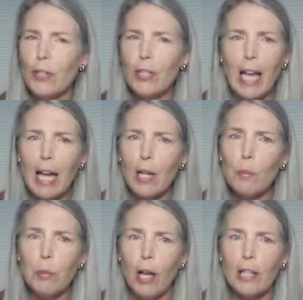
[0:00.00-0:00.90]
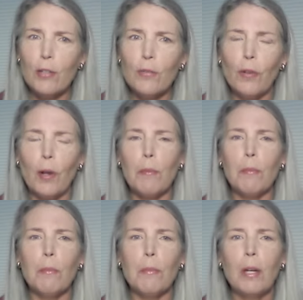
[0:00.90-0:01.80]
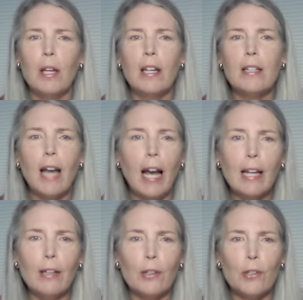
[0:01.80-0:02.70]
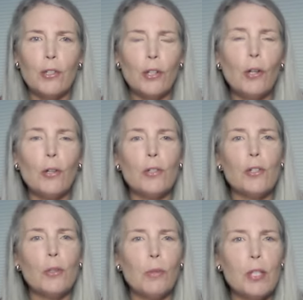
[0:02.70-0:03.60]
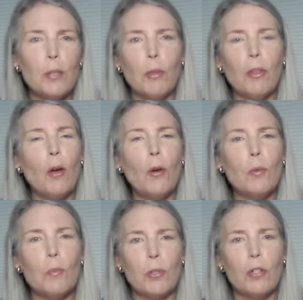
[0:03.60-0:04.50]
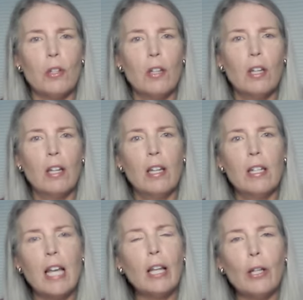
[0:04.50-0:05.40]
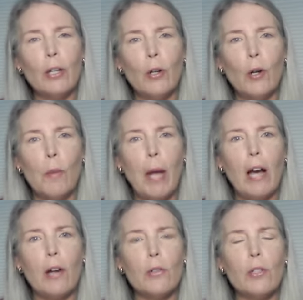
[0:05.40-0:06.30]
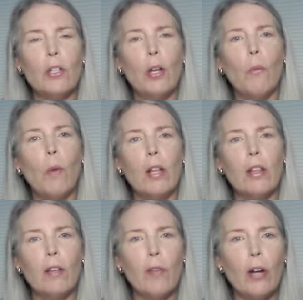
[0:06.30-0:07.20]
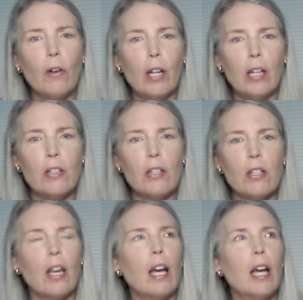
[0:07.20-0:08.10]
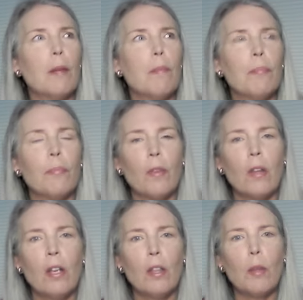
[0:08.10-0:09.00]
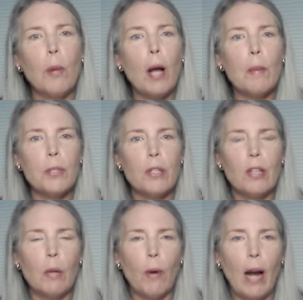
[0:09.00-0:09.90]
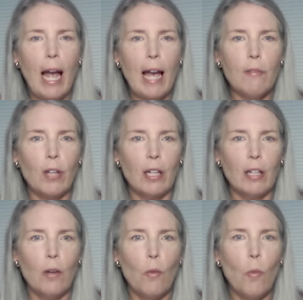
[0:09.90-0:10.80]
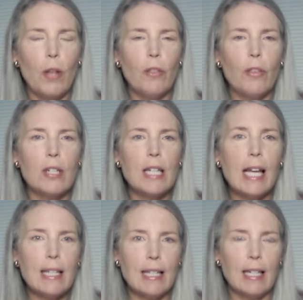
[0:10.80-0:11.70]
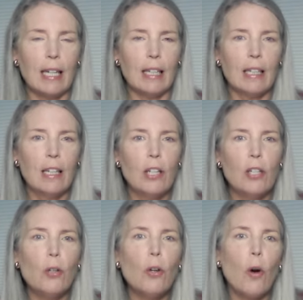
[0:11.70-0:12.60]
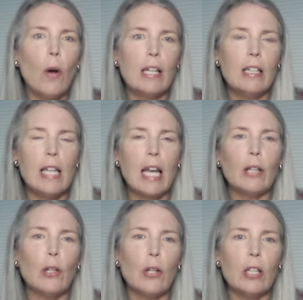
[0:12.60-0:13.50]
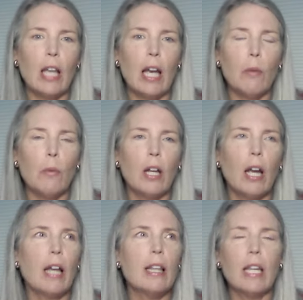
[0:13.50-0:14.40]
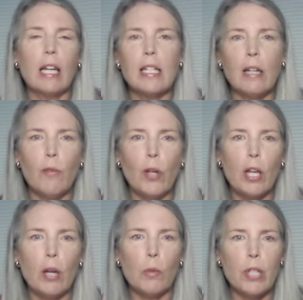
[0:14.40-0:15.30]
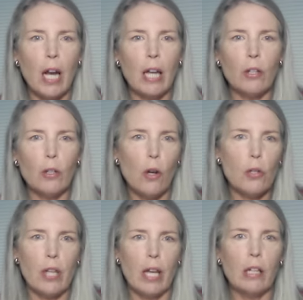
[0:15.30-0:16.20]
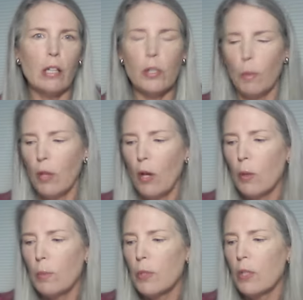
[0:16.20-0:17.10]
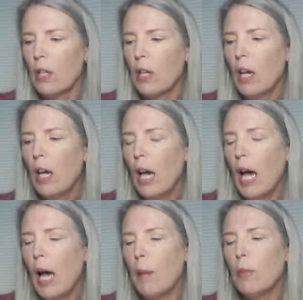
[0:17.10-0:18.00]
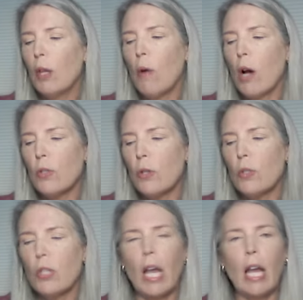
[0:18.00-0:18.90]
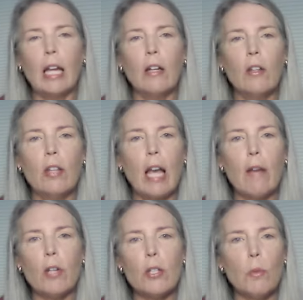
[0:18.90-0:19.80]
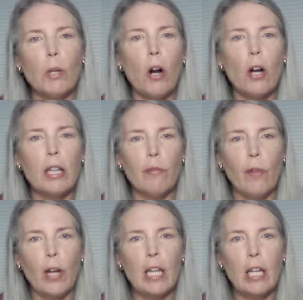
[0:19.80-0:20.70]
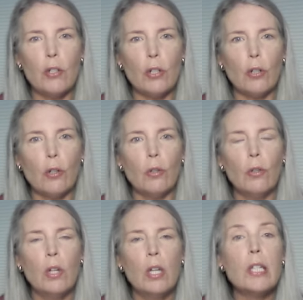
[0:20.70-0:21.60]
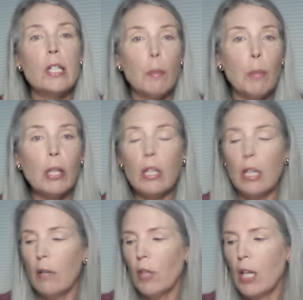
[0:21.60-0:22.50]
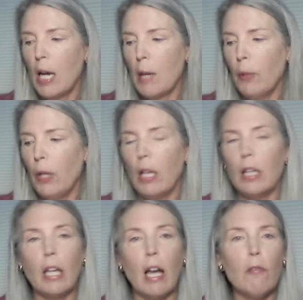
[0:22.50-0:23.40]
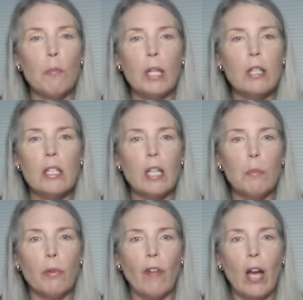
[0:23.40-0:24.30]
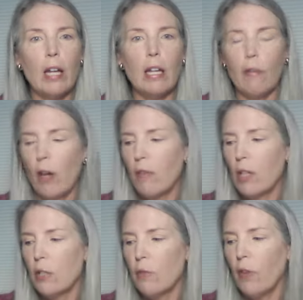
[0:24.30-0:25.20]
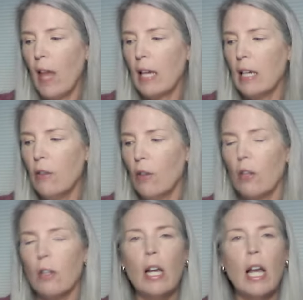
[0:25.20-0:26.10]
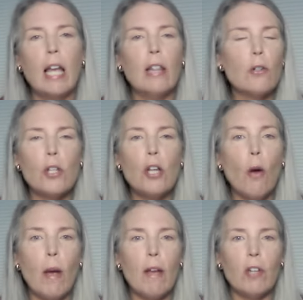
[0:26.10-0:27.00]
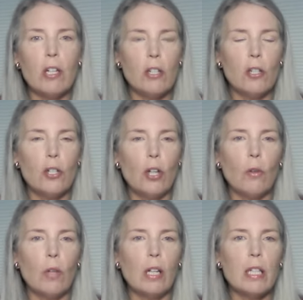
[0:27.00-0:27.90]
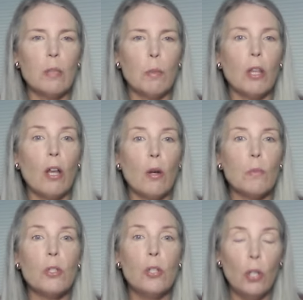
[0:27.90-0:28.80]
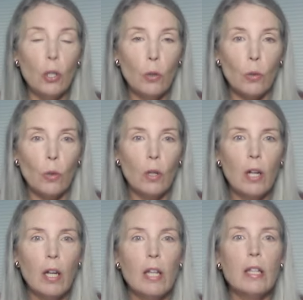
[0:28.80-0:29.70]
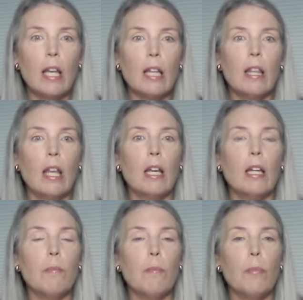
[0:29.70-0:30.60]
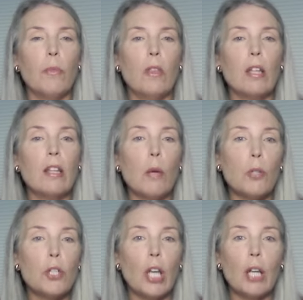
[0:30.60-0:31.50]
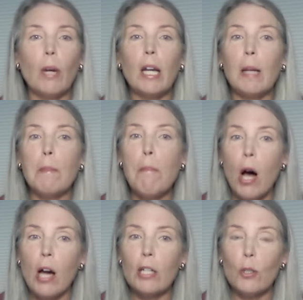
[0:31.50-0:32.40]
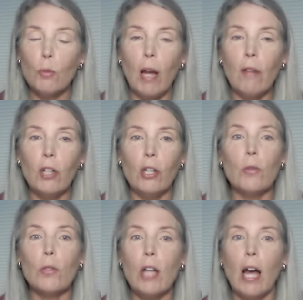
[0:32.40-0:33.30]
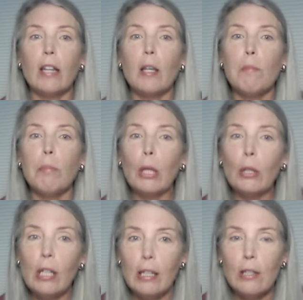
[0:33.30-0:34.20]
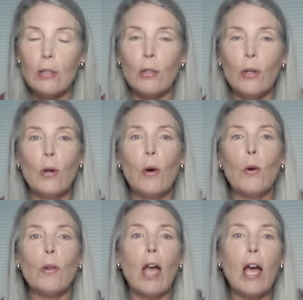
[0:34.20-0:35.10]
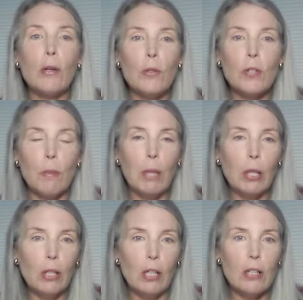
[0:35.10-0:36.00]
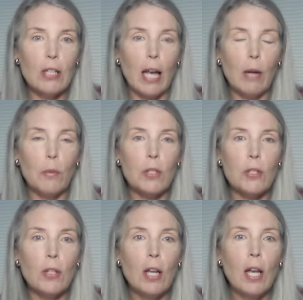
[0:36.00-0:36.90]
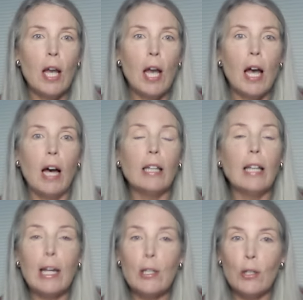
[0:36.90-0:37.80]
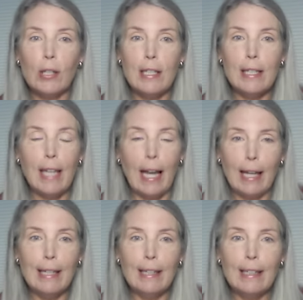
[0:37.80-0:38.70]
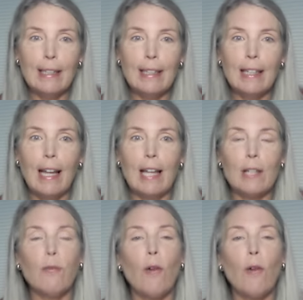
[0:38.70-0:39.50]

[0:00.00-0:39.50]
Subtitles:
scatter plots from Tyler Schultz to Elizabeth Holmes, telling her about, what the variance, the problems that they were having with the testing? You can go ahead and take a look at that when I think I did a video where Tyler calls out Elizabeth Holmes. They're also saying the evidence regarding the financial stability of the company. The government didn't provide enough evidence for that either. And there's no evidence to show that Elizabeth Holmes knew that they were generating modest revenues, not the billions or the hundreds of millions that was allegedly said as